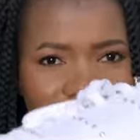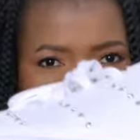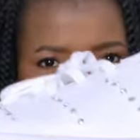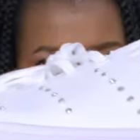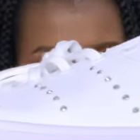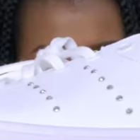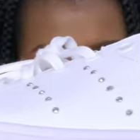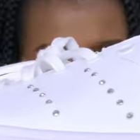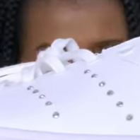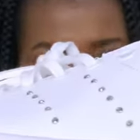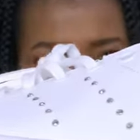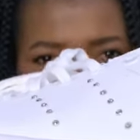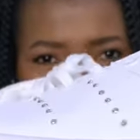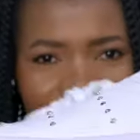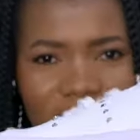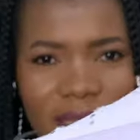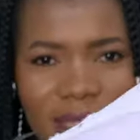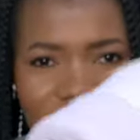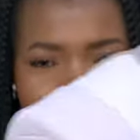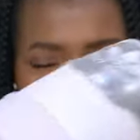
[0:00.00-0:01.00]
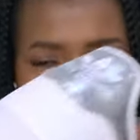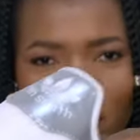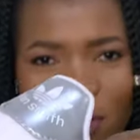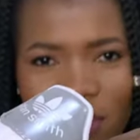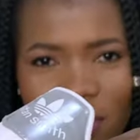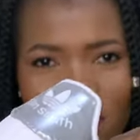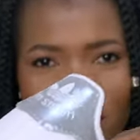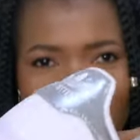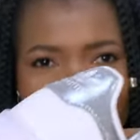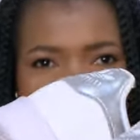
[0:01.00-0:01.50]
Yeah, this
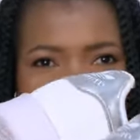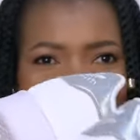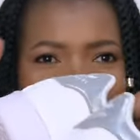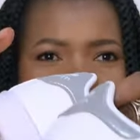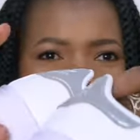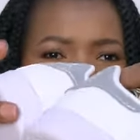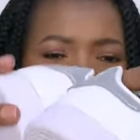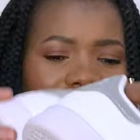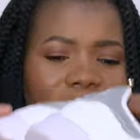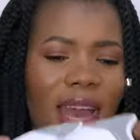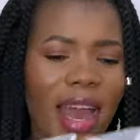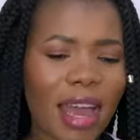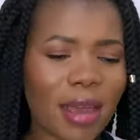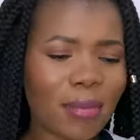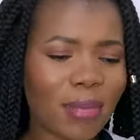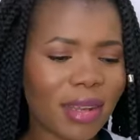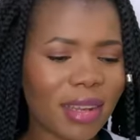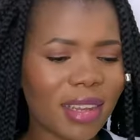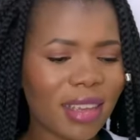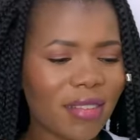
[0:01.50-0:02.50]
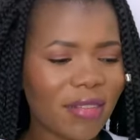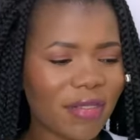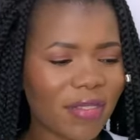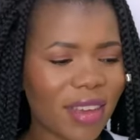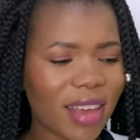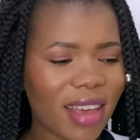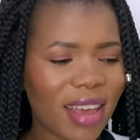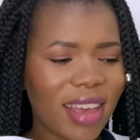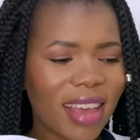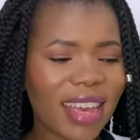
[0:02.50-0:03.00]
silver Stan Smith, I believe
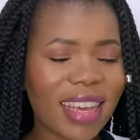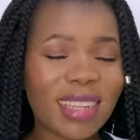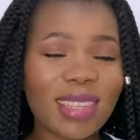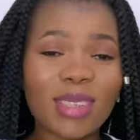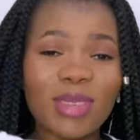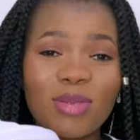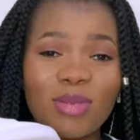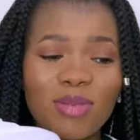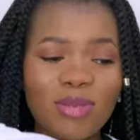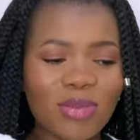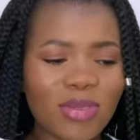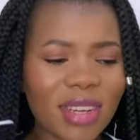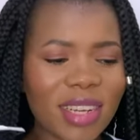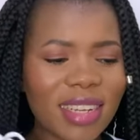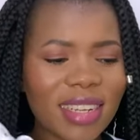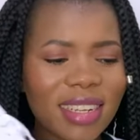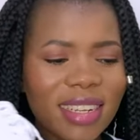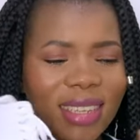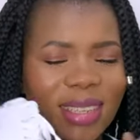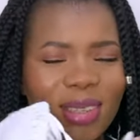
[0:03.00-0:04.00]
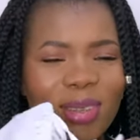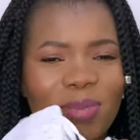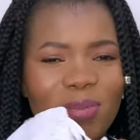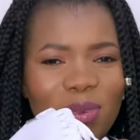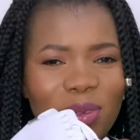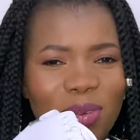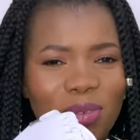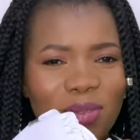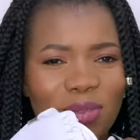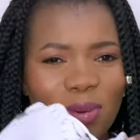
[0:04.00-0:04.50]
it's really so
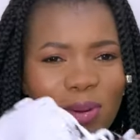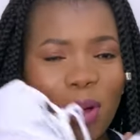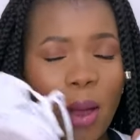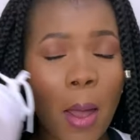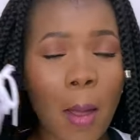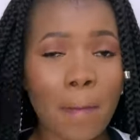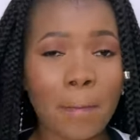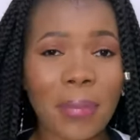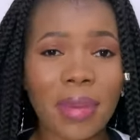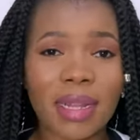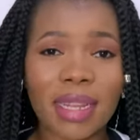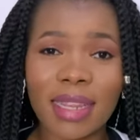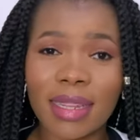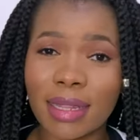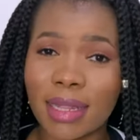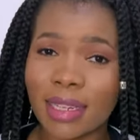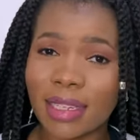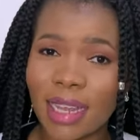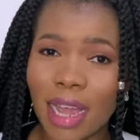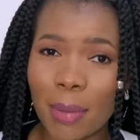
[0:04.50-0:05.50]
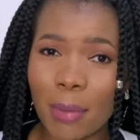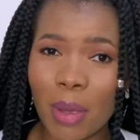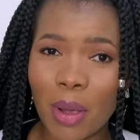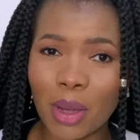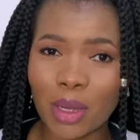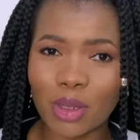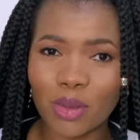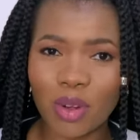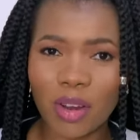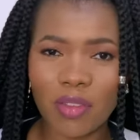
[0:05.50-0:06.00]
beautiful. The time I
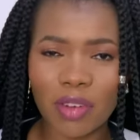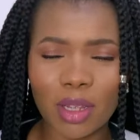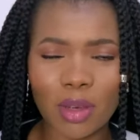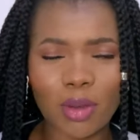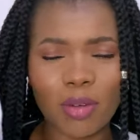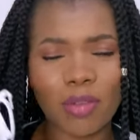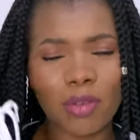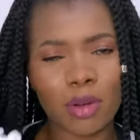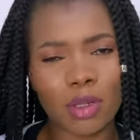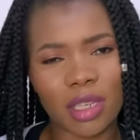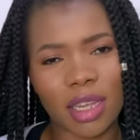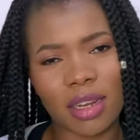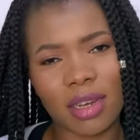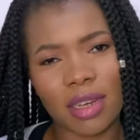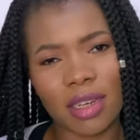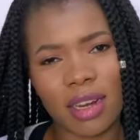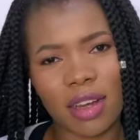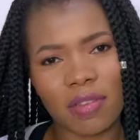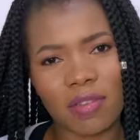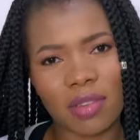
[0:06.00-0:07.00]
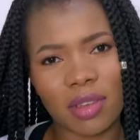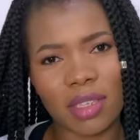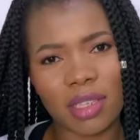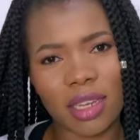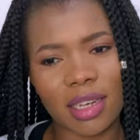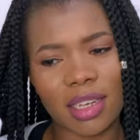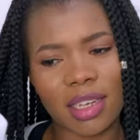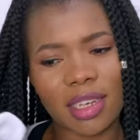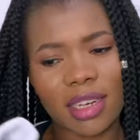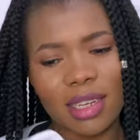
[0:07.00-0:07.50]
was traveling, of course I didn't have this
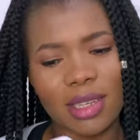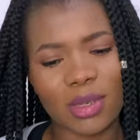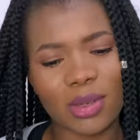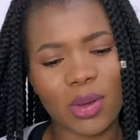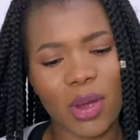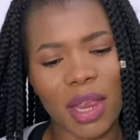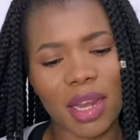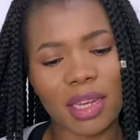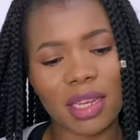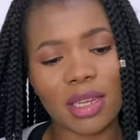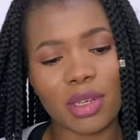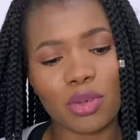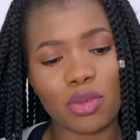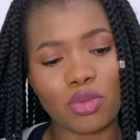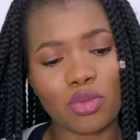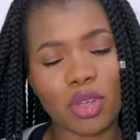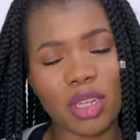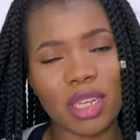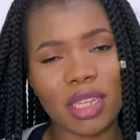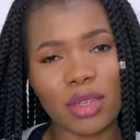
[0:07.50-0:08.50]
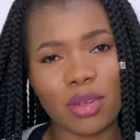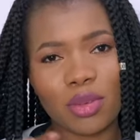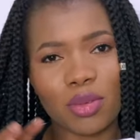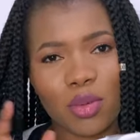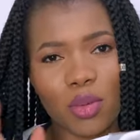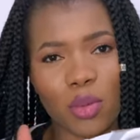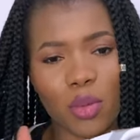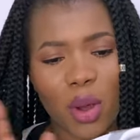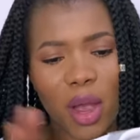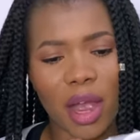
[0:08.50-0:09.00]
Adidas, so I didn't really
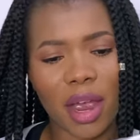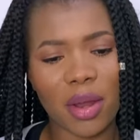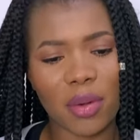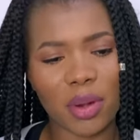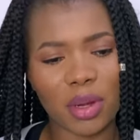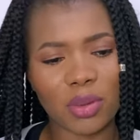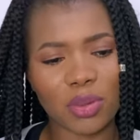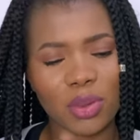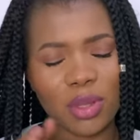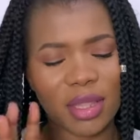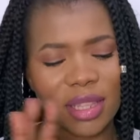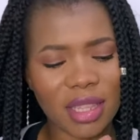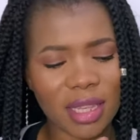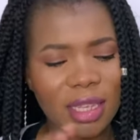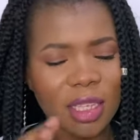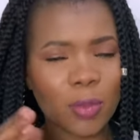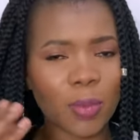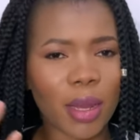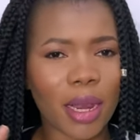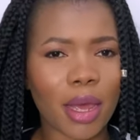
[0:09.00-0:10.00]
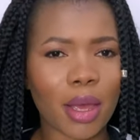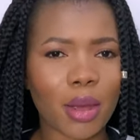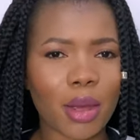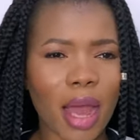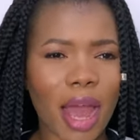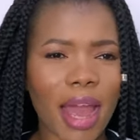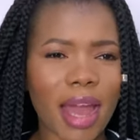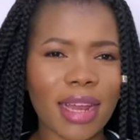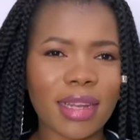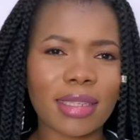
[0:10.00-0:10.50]
wear it with this, but I
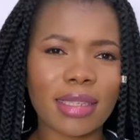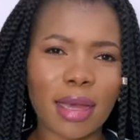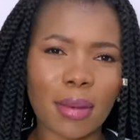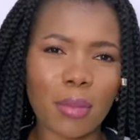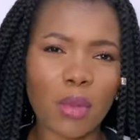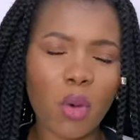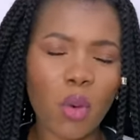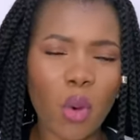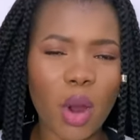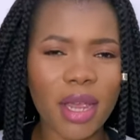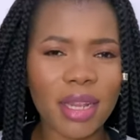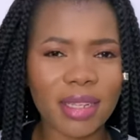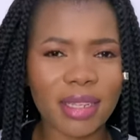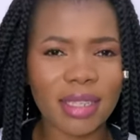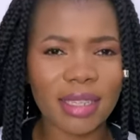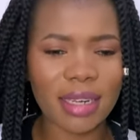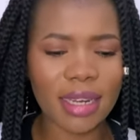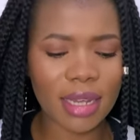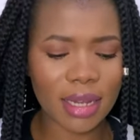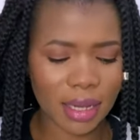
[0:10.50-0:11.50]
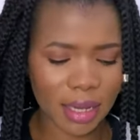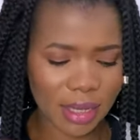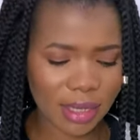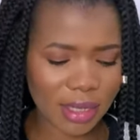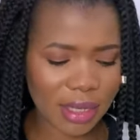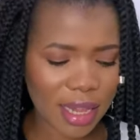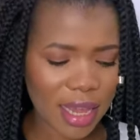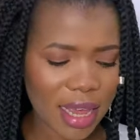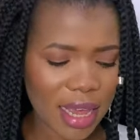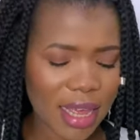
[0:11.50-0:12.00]
had some white
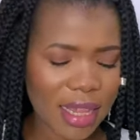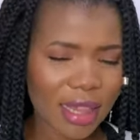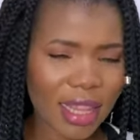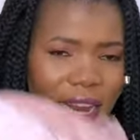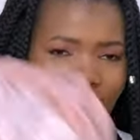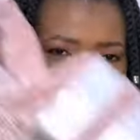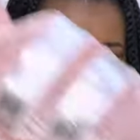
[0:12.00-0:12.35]
sneakers that I